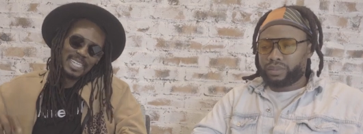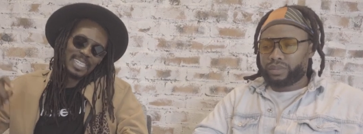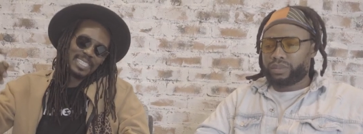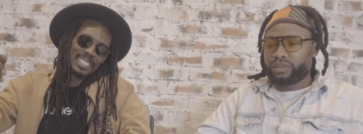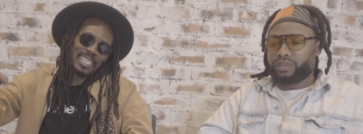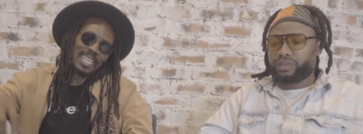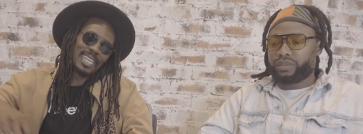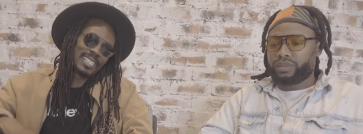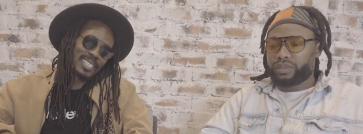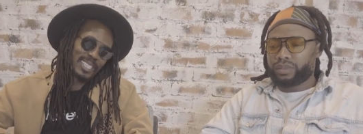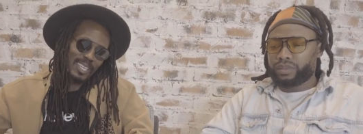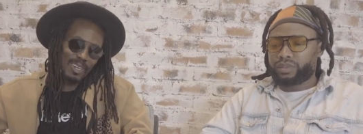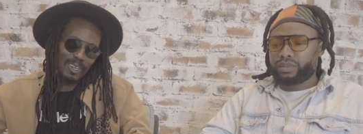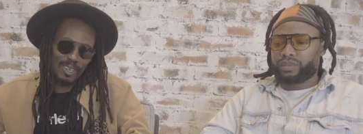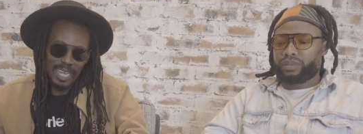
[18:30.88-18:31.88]

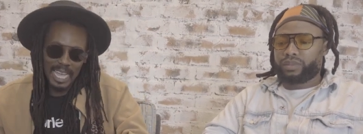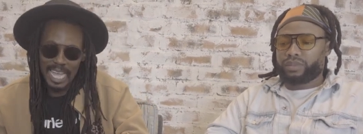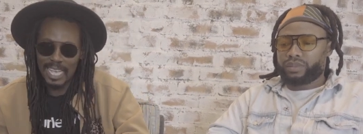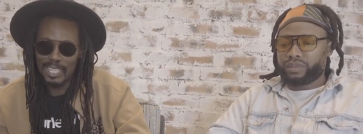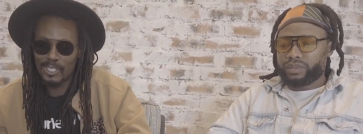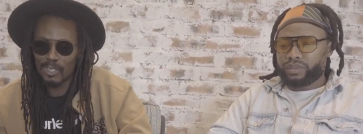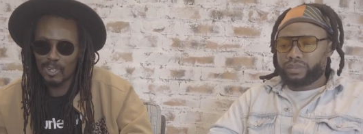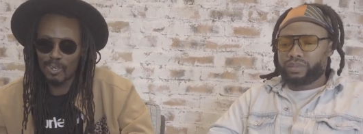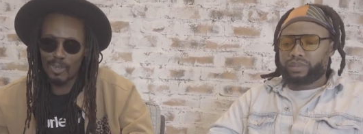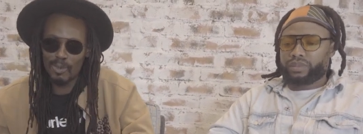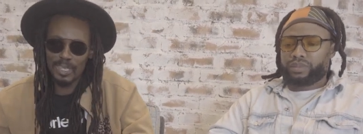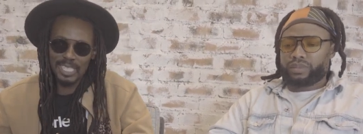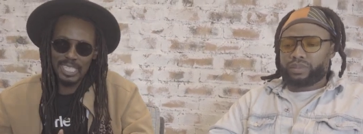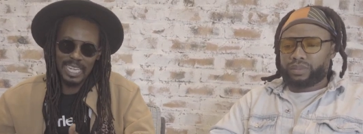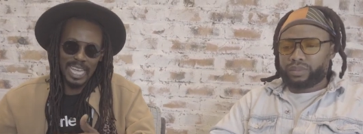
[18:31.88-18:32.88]
Speaker 1: Celestio astro, though,
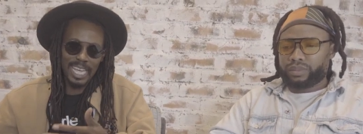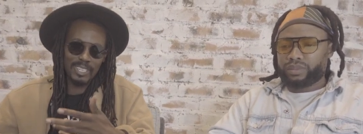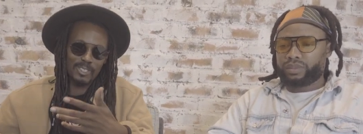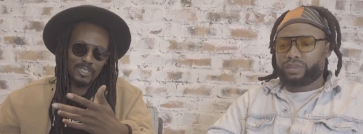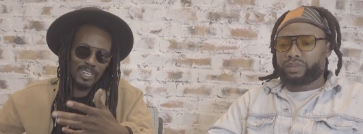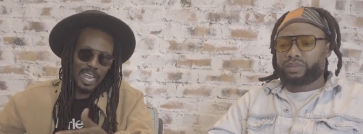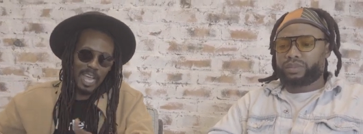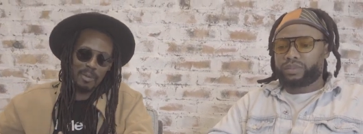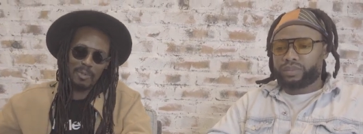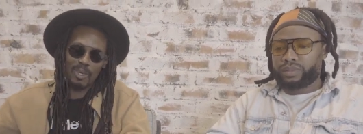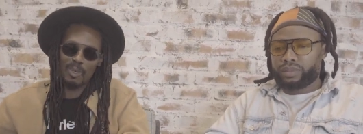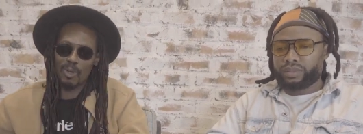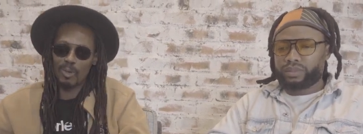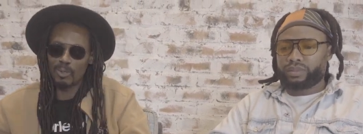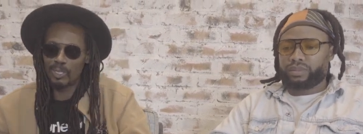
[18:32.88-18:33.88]
is it
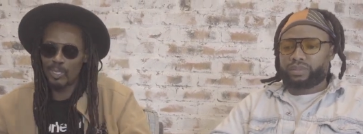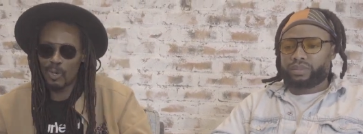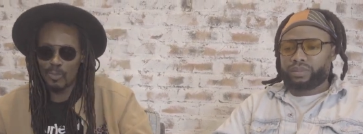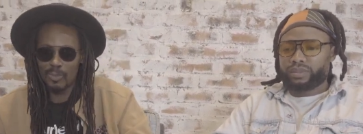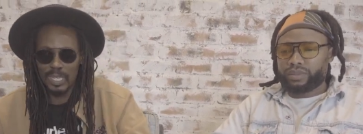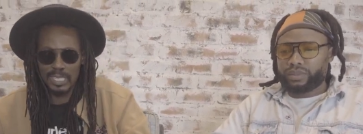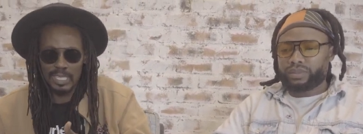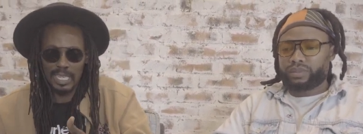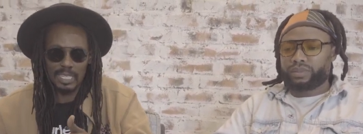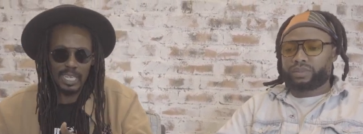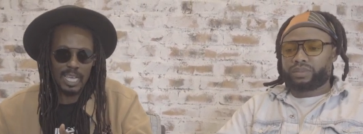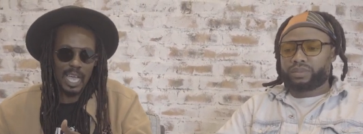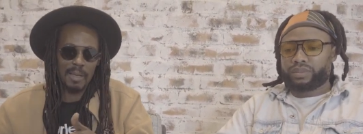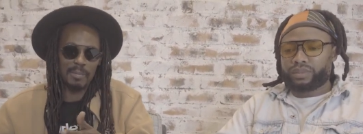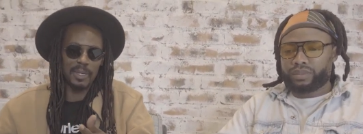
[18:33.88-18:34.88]
astronomical? Dope, that's non
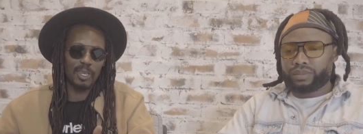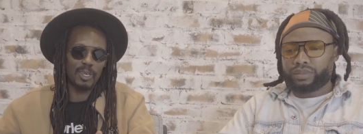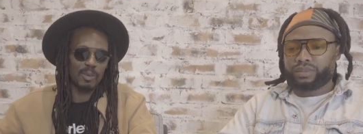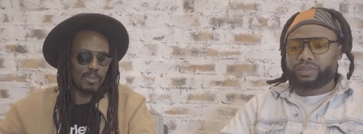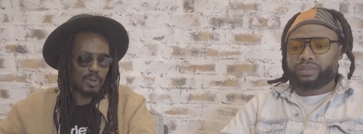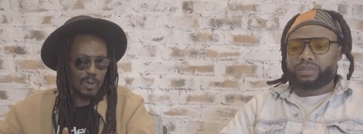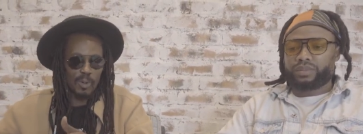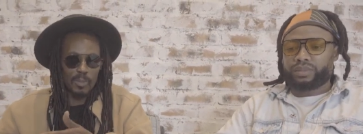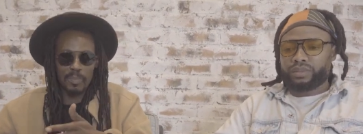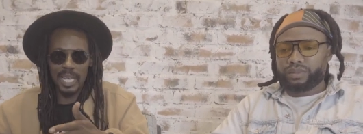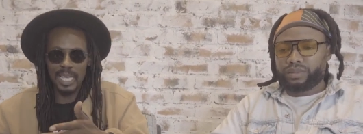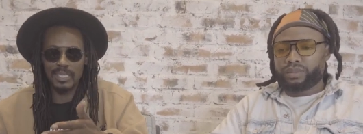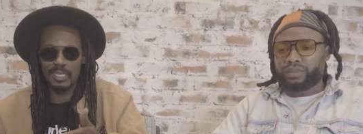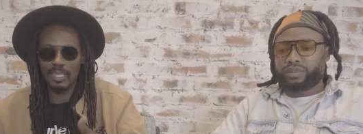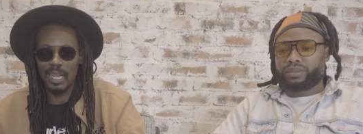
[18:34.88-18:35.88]
communicable.
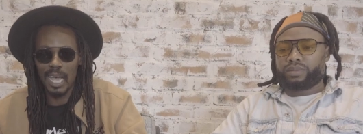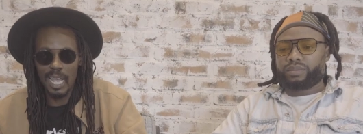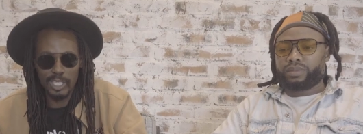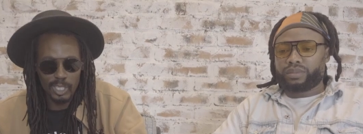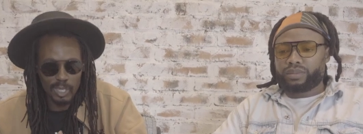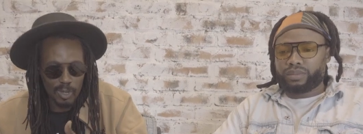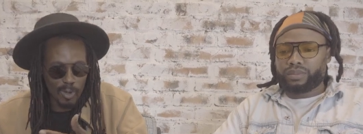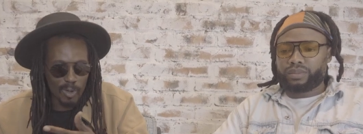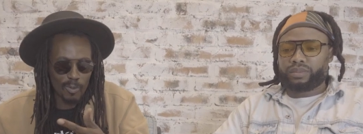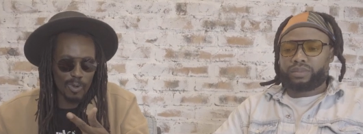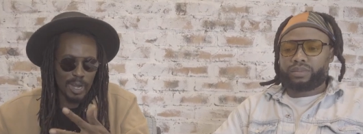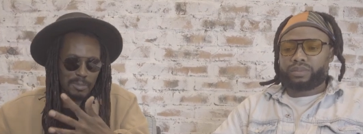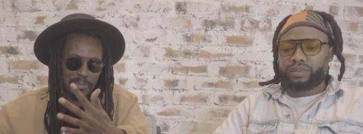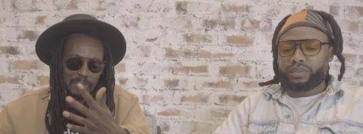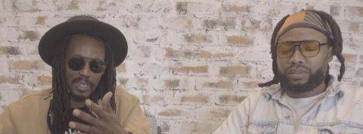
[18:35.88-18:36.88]
Pastological,
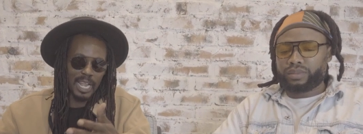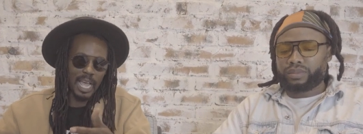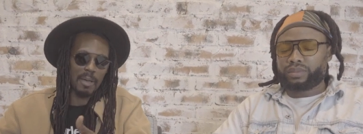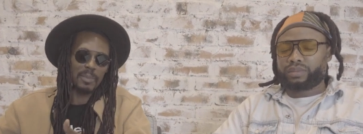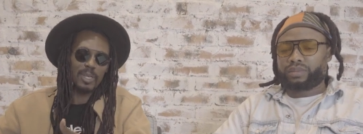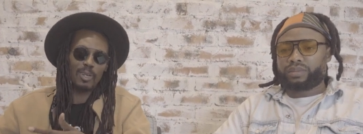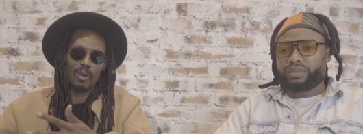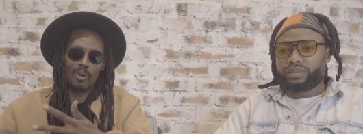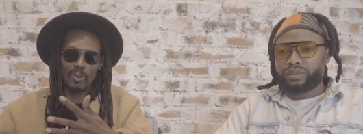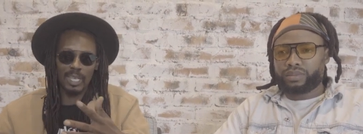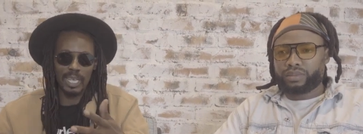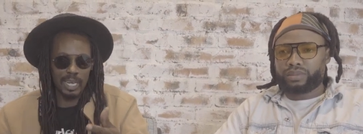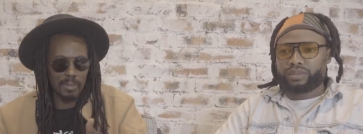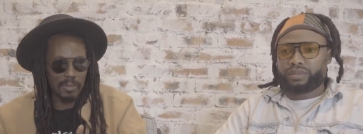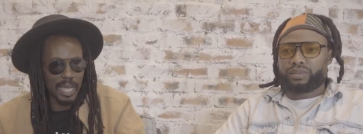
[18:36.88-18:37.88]
raps phenomenal.
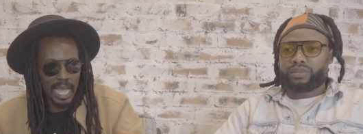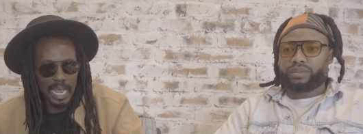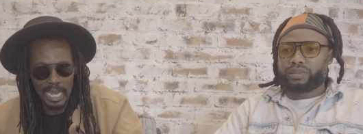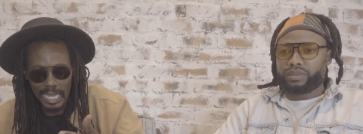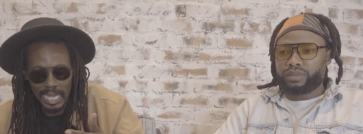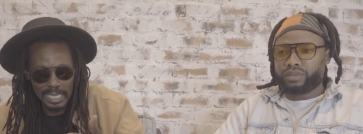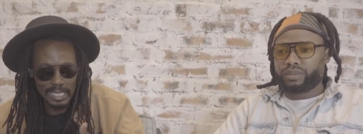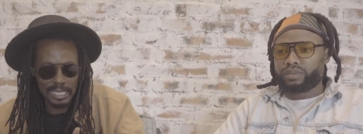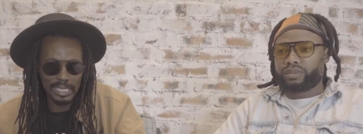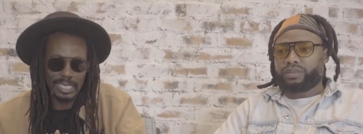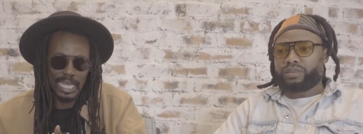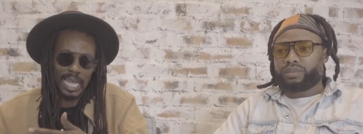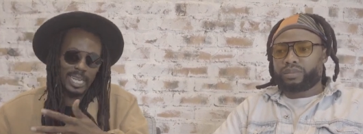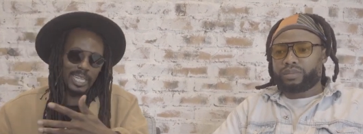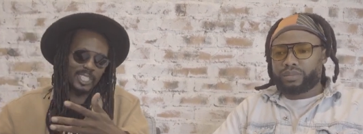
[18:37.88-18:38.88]
Get them high like
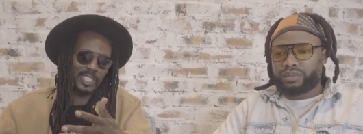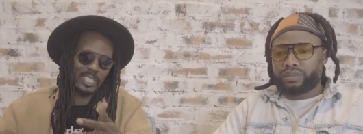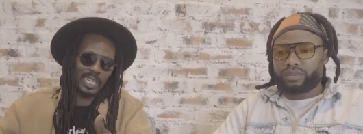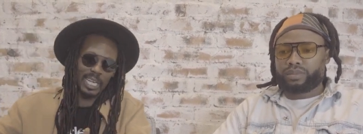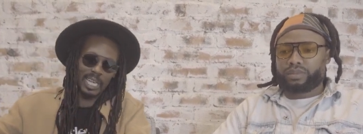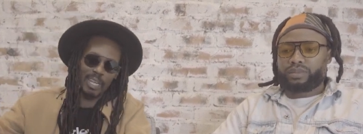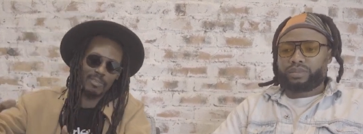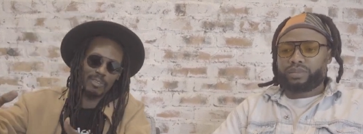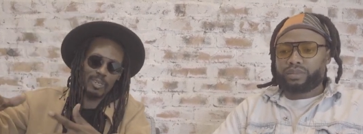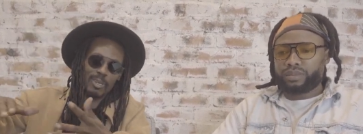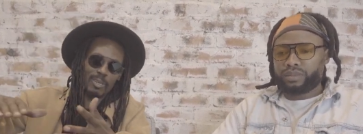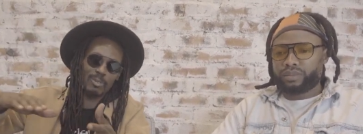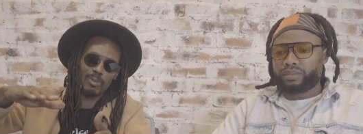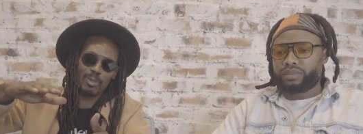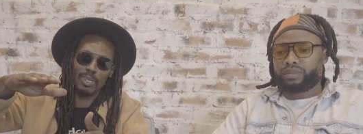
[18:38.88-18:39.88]
eschatology. I love
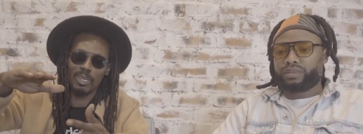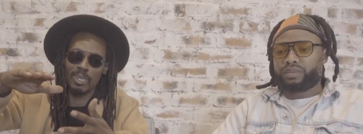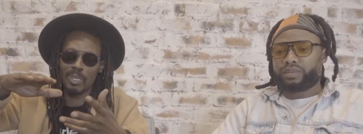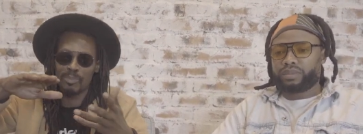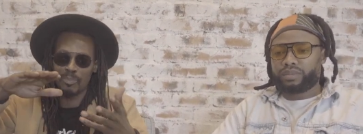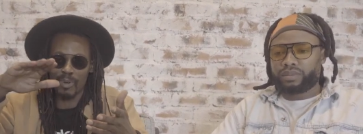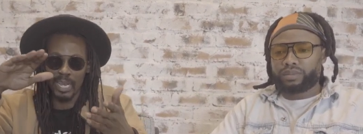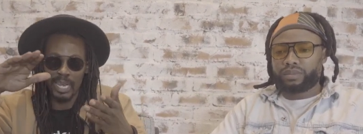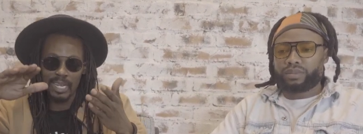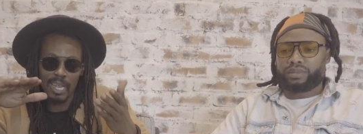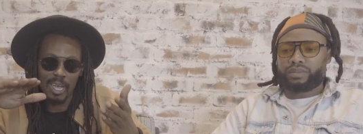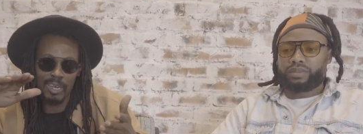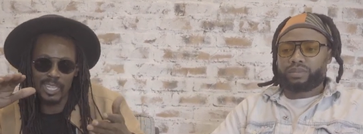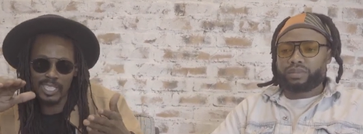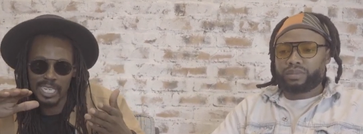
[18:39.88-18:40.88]
girls with good brain
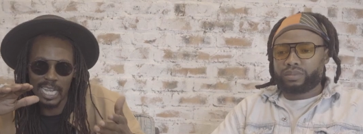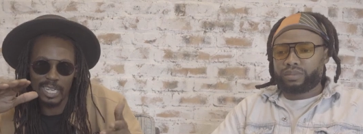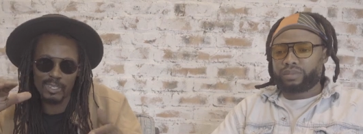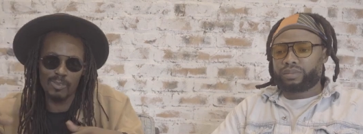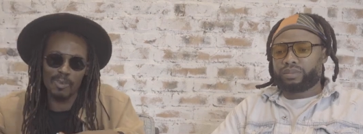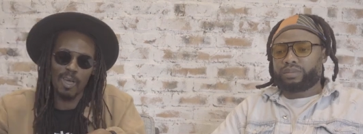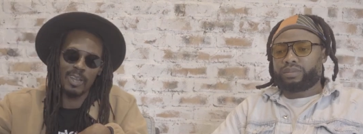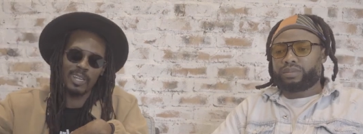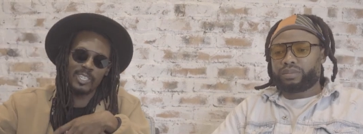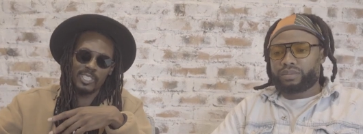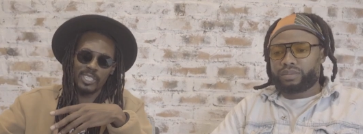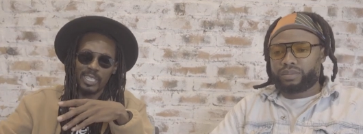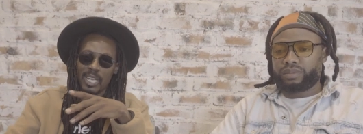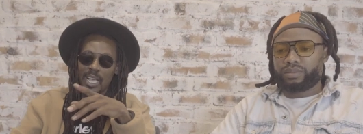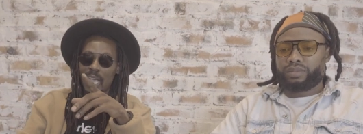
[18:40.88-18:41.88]
knowledge like neurology.
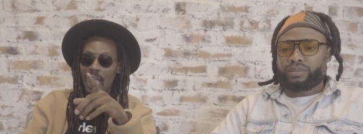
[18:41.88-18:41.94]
